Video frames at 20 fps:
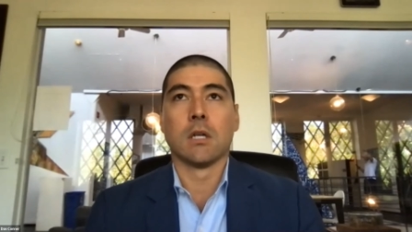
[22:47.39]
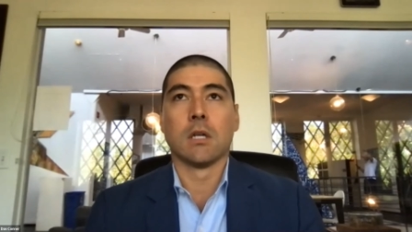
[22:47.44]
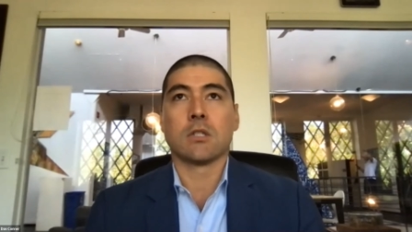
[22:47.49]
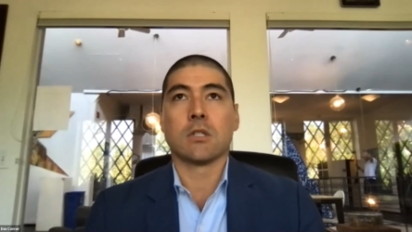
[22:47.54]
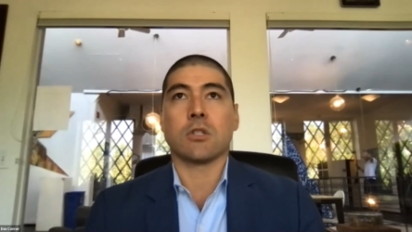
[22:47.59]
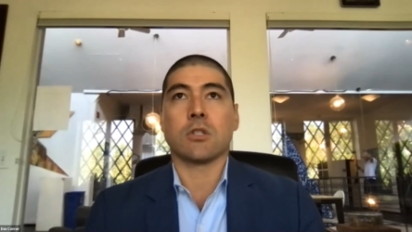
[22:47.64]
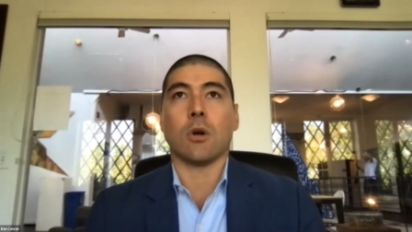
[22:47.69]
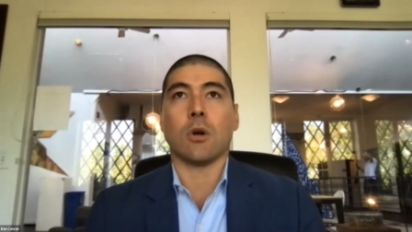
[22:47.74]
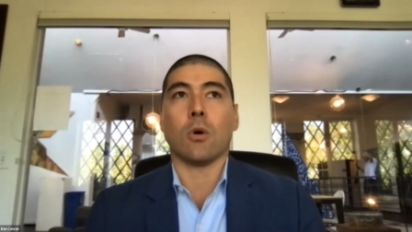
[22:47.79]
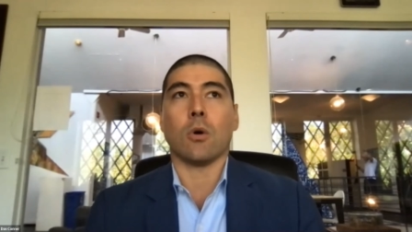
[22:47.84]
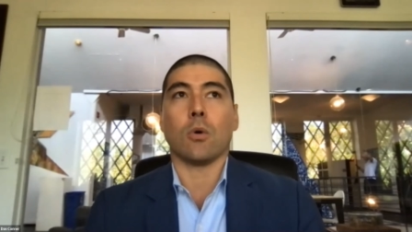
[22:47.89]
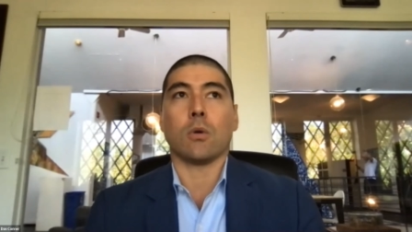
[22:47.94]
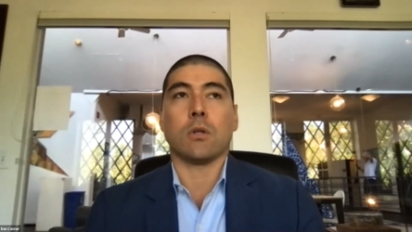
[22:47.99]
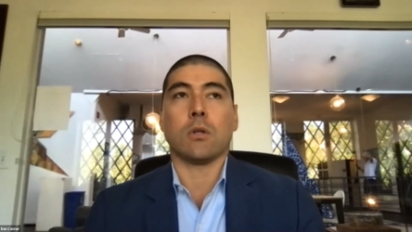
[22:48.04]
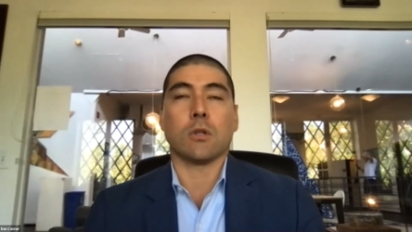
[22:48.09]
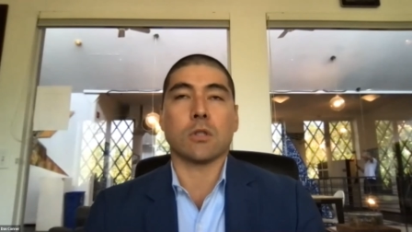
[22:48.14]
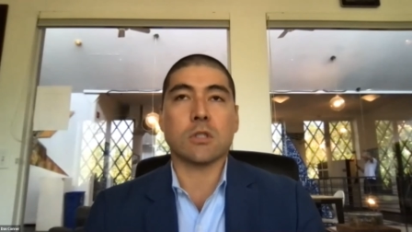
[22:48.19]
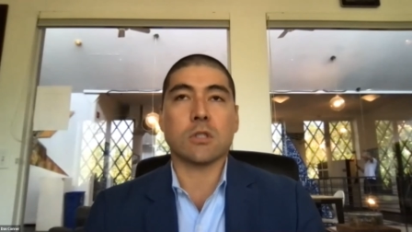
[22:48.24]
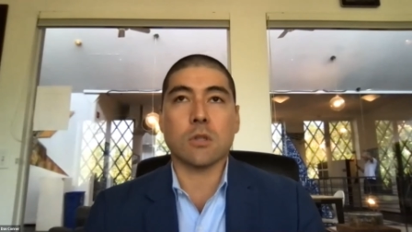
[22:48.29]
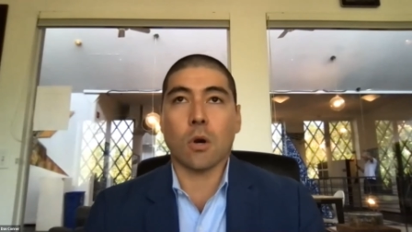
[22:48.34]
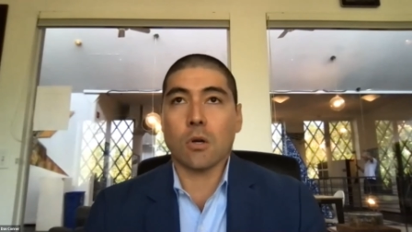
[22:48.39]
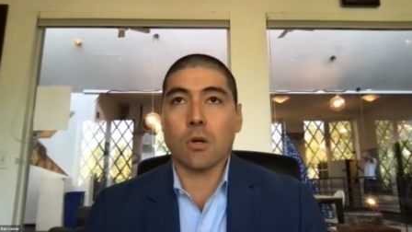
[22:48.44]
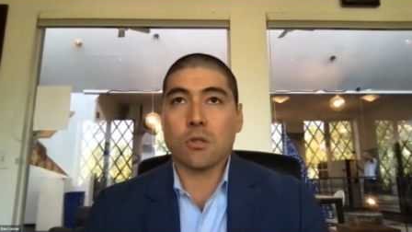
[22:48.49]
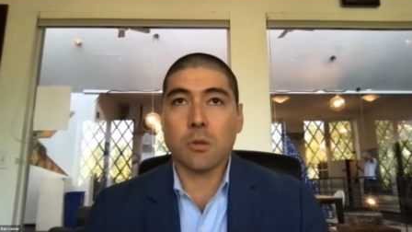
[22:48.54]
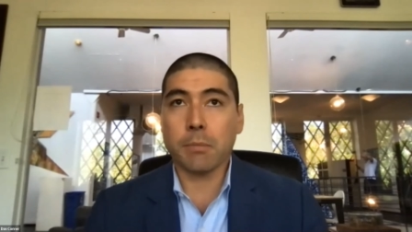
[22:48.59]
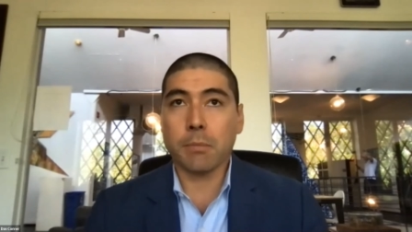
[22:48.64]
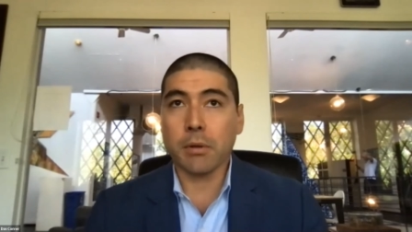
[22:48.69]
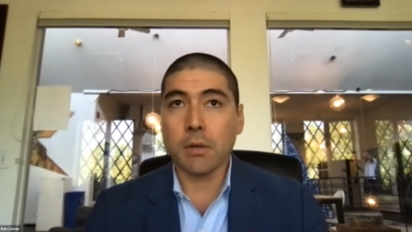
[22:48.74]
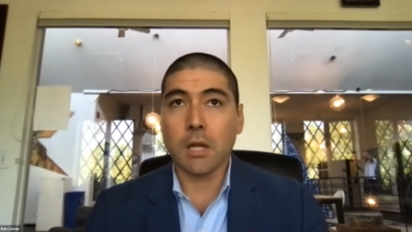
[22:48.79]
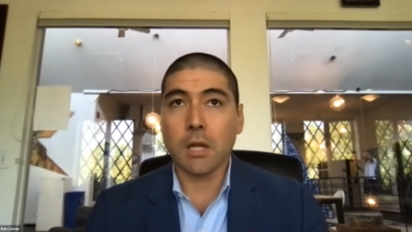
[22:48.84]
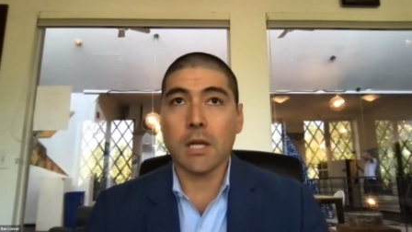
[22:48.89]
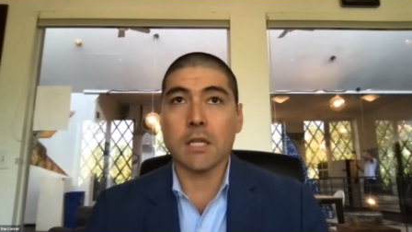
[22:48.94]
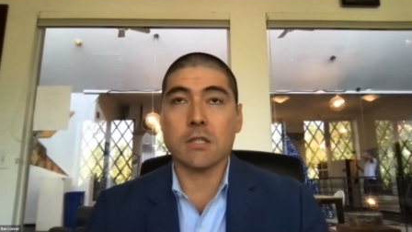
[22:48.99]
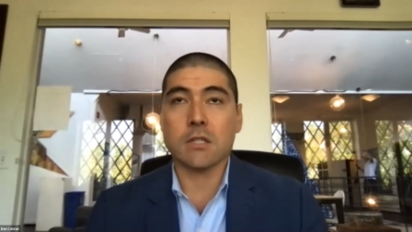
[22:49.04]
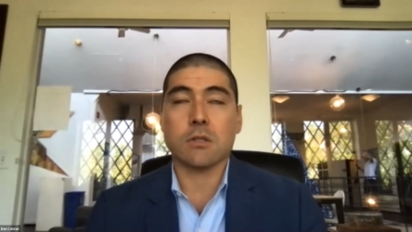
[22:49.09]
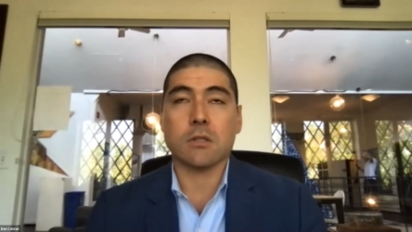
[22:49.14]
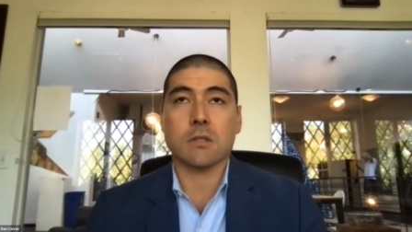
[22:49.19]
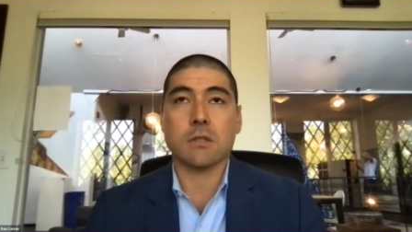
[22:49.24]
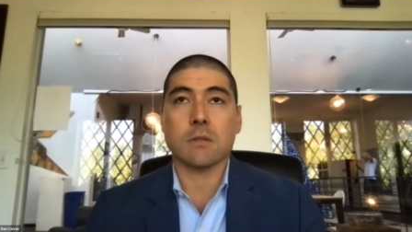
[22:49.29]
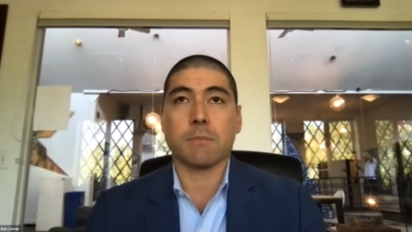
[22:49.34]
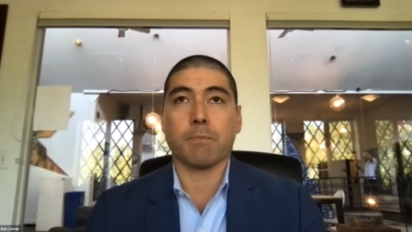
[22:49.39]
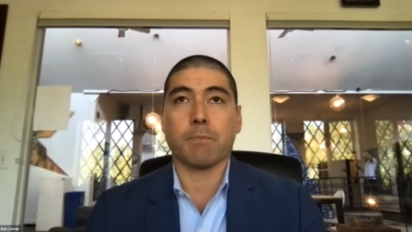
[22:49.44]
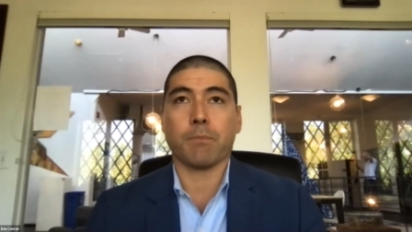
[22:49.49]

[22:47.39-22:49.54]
So you'll start to place